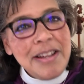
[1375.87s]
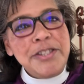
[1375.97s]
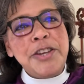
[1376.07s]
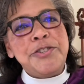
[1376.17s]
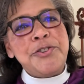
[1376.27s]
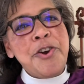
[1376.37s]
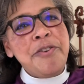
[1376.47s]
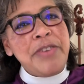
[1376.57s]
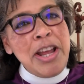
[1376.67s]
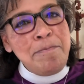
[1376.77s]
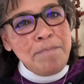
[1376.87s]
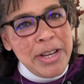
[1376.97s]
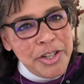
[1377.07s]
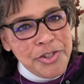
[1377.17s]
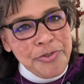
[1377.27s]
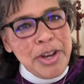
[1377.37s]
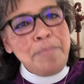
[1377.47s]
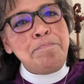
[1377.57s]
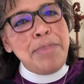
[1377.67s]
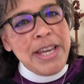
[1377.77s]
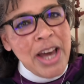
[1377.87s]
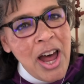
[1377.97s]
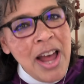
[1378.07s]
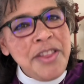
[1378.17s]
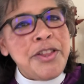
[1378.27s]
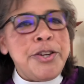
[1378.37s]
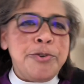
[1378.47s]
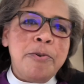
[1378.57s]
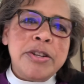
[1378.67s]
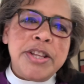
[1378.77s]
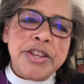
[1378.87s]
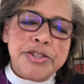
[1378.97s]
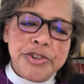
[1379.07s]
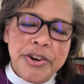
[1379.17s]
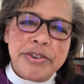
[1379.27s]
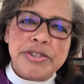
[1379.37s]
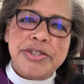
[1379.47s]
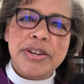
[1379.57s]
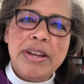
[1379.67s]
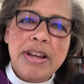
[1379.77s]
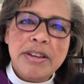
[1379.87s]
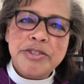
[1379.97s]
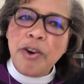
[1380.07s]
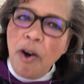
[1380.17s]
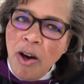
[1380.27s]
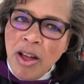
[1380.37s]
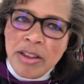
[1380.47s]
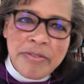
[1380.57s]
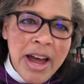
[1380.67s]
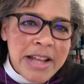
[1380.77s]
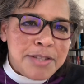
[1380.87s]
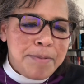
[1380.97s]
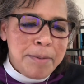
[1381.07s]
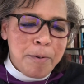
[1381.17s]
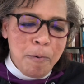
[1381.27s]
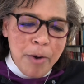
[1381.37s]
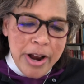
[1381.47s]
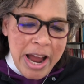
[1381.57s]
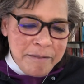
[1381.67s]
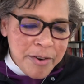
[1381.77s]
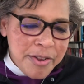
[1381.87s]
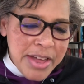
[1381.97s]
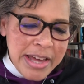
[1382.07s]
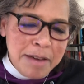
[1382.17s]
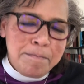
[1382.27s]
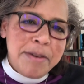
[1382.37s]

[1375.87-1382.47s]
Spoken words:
to serve in ministry beyond the doors of the church to all of God's people wherever they can be